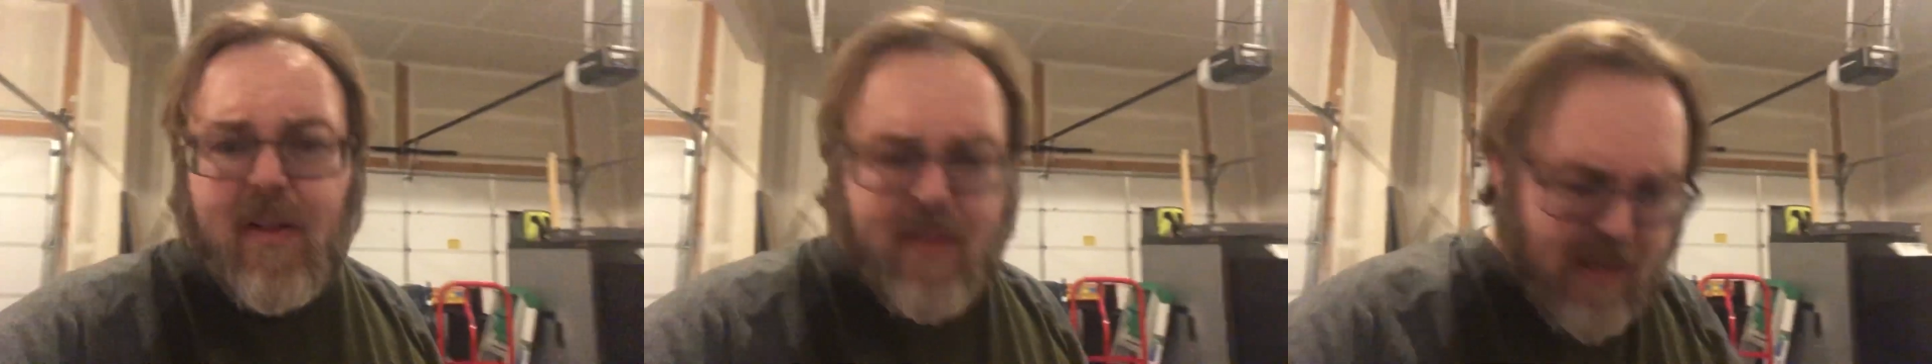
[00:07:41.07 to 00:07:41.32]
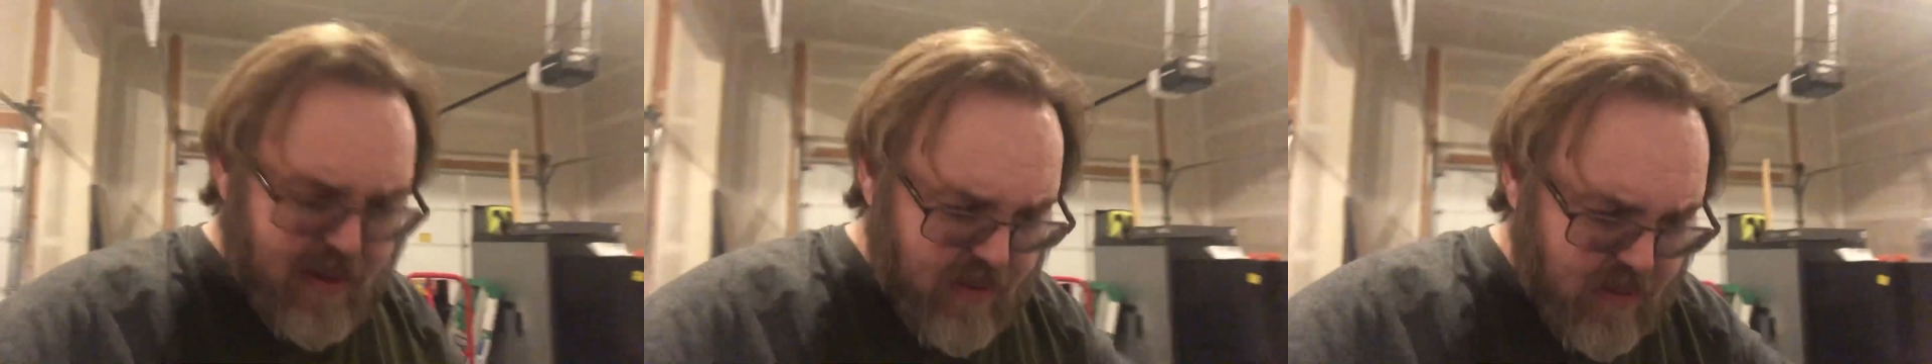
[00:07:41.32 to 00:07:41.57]
that
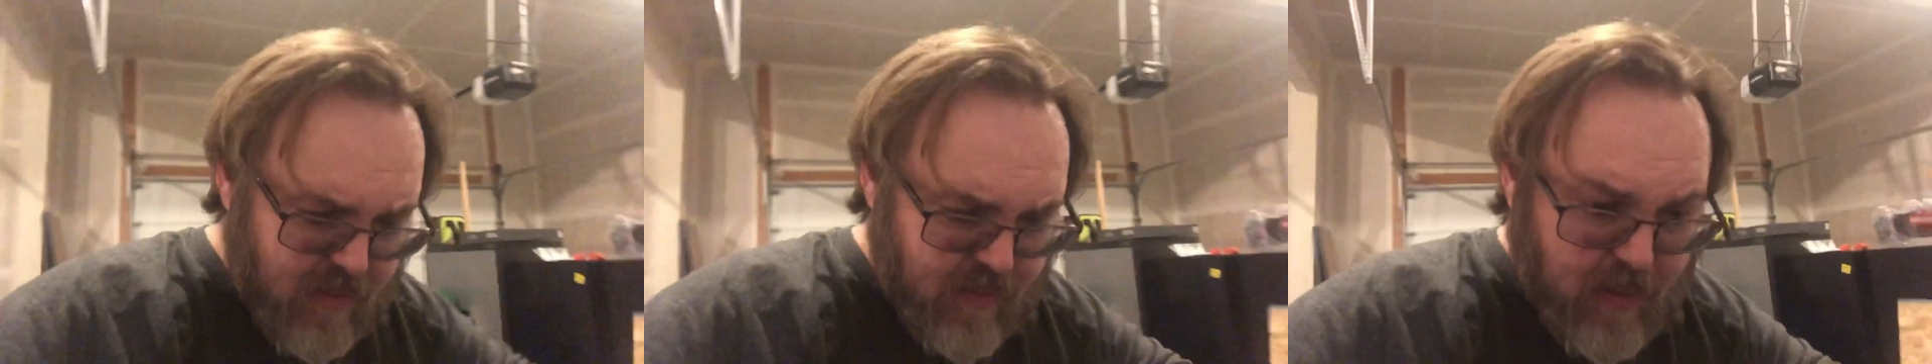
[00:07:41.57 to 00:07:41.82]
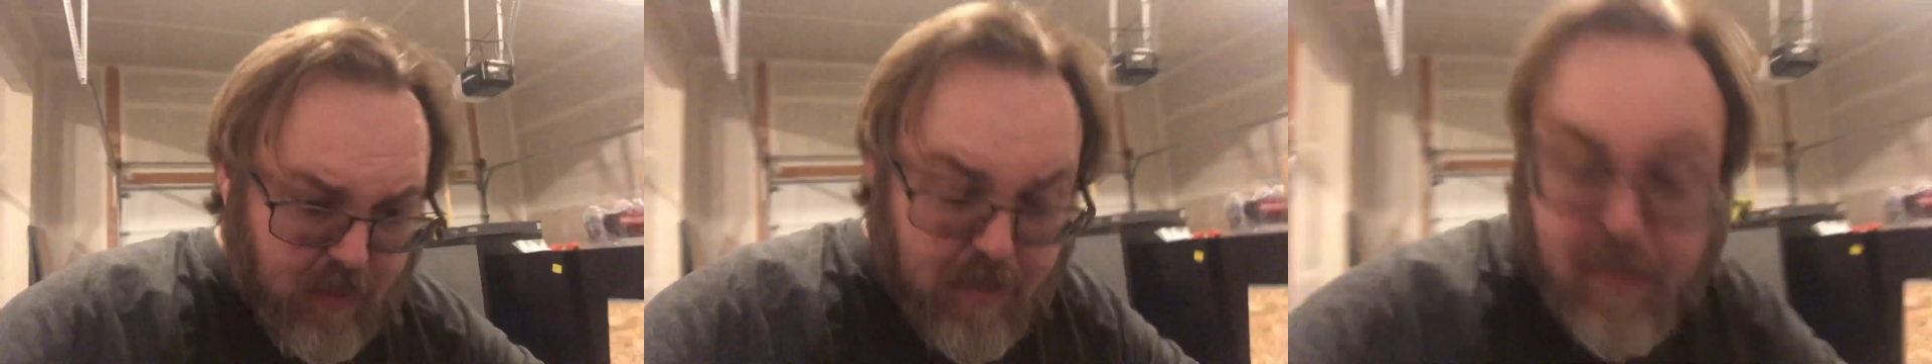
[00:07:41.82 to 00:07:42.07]
are that
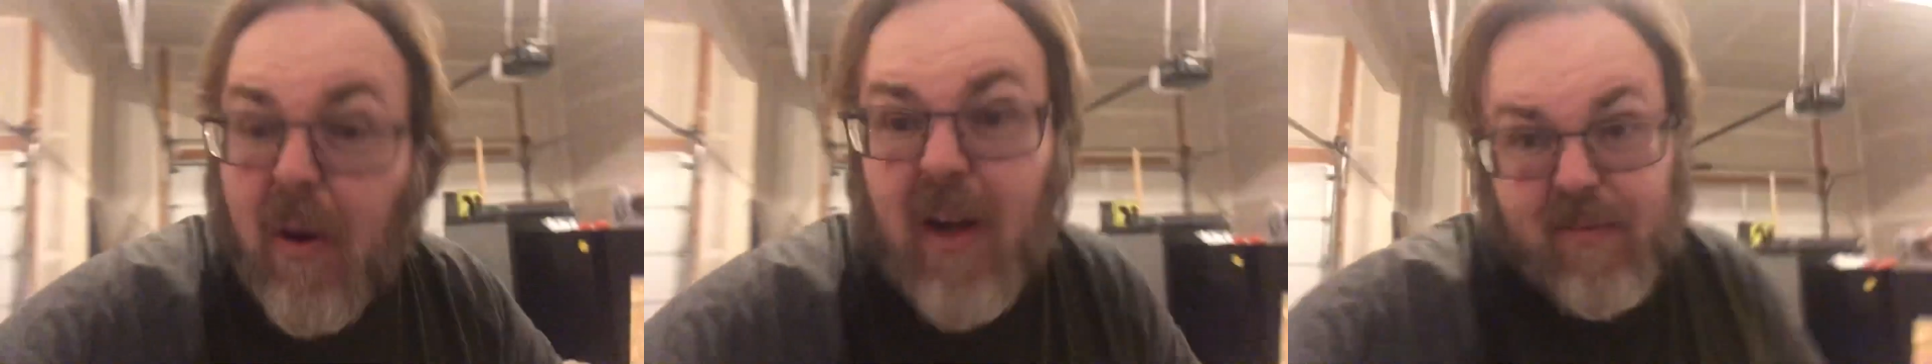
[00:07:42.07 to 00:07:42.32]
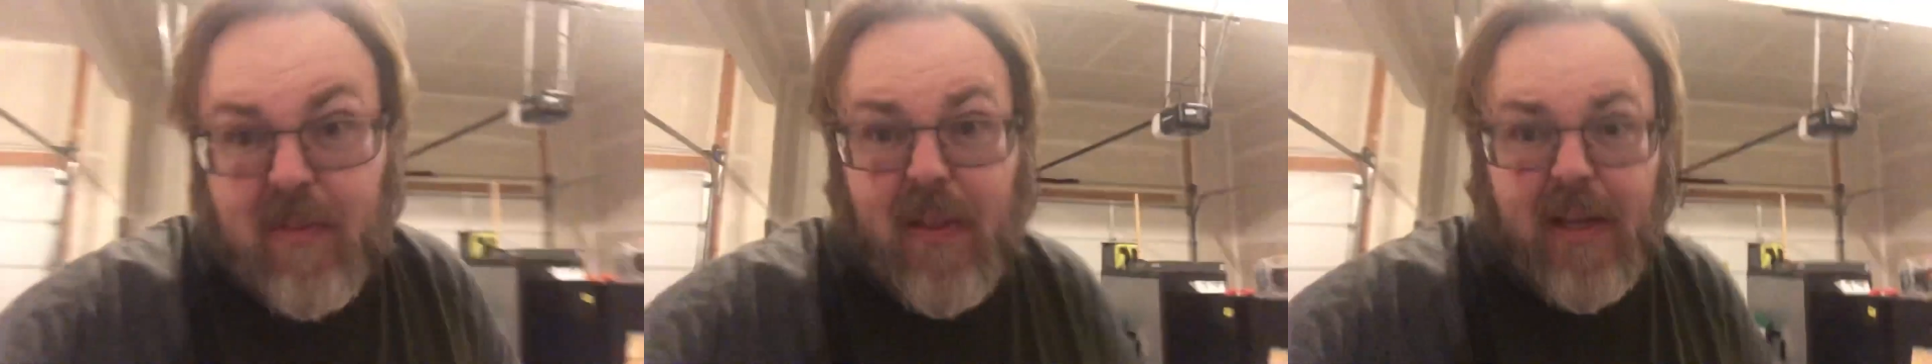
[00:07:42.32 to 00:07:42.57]
we bought
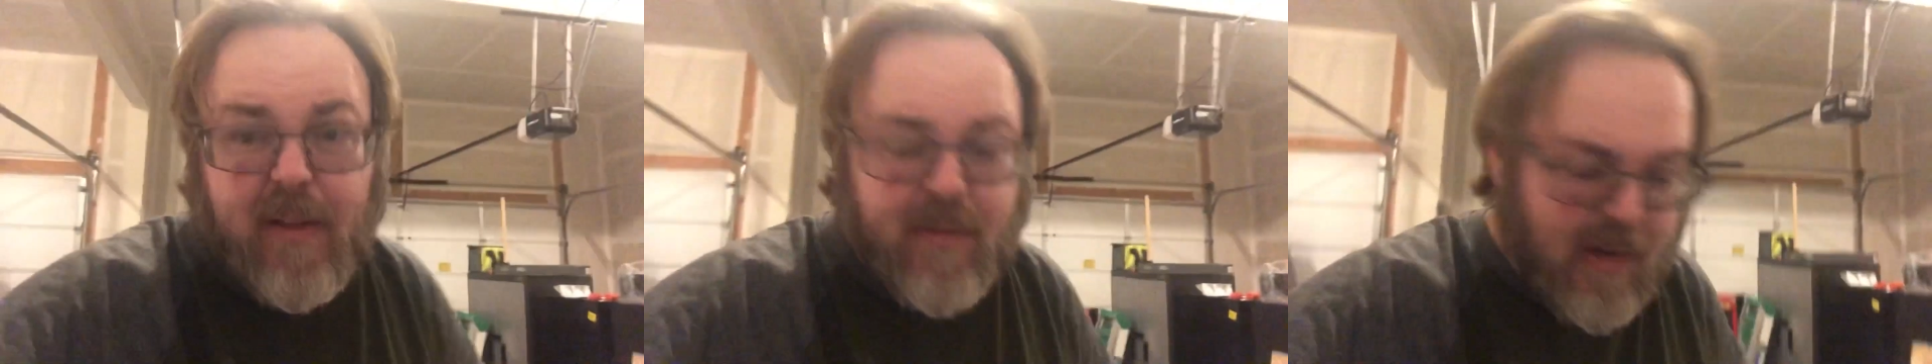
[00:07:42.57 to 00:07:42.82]
for that other